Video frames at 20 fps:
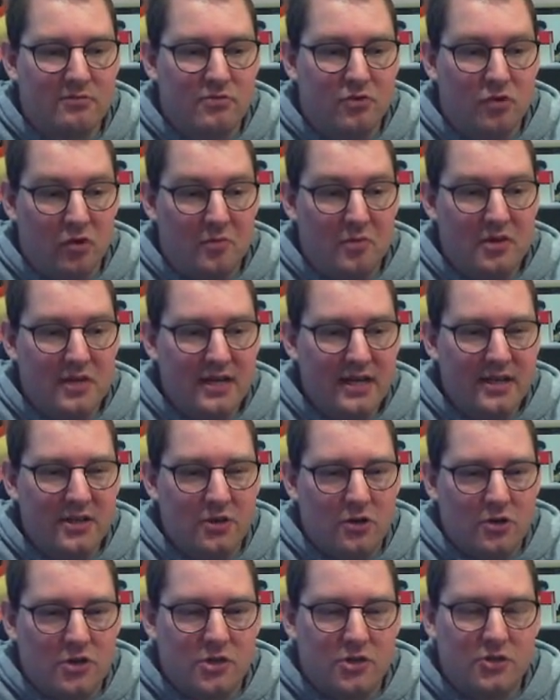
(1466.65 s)
normally and
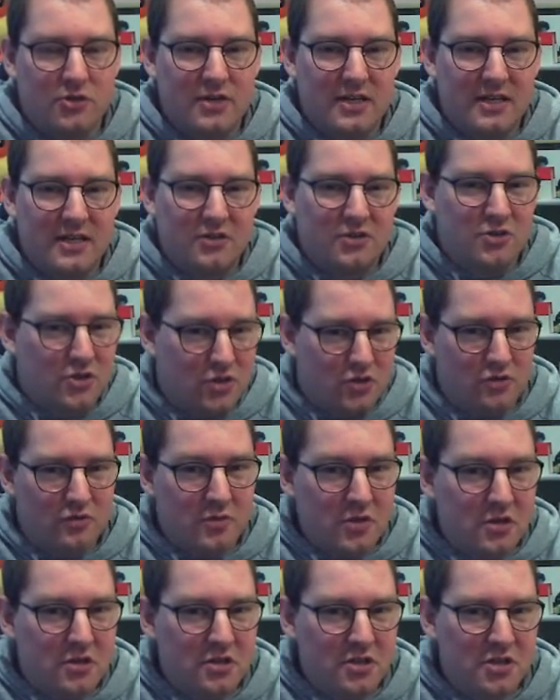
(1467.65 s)
not slugging too
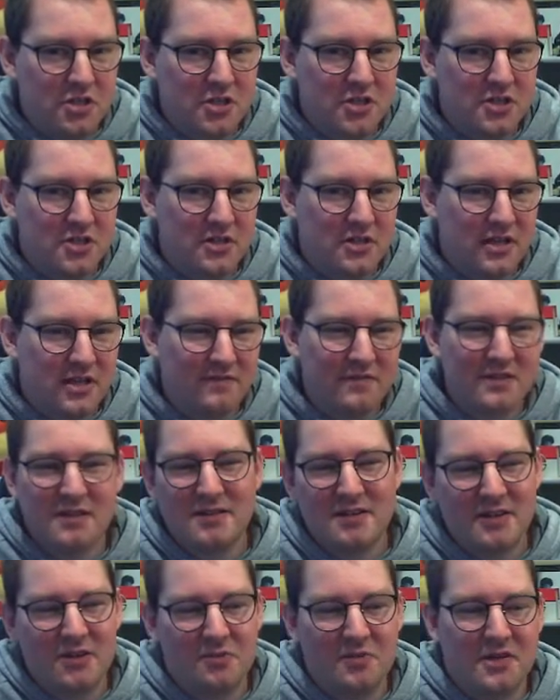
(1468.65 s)
much, if a
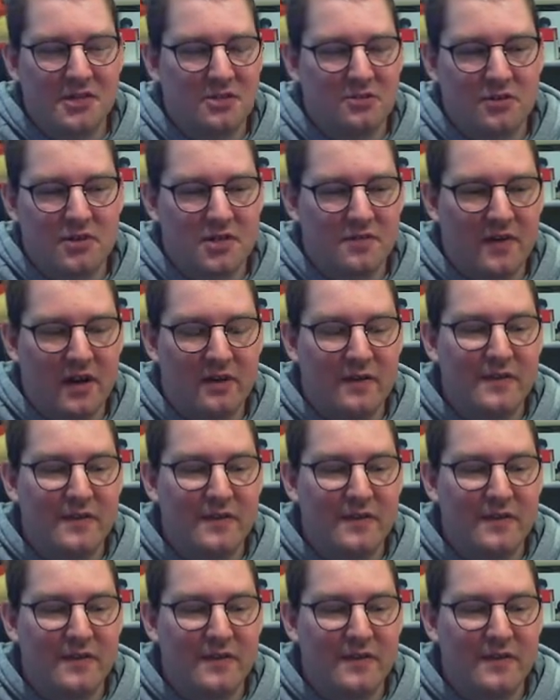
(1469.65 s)
little bit of slugging is fine.